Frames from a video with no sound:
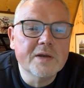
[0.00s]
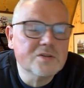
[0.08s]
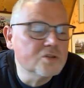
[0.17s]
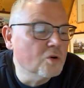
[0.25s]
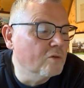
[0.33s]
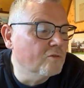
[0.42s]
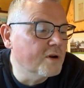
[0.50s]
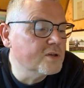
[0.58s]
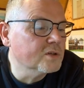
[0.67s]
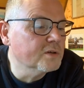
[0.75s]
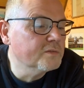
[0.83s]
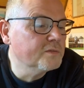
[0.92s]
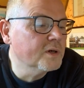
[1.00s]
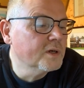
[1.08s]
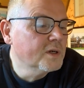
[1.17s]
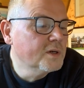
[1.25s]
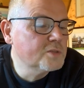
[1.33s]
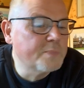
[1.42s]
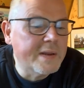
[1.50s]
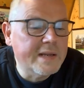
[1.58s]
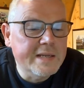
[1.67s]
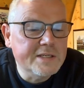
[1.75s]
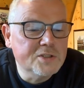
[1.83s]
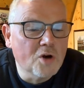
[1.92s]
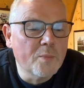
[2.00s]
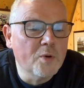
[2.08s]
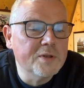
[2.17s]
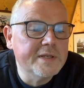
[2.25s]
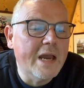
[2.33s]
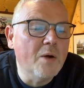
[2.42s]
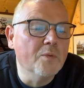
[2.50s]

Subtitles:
it's not a race I've spent any time on yet.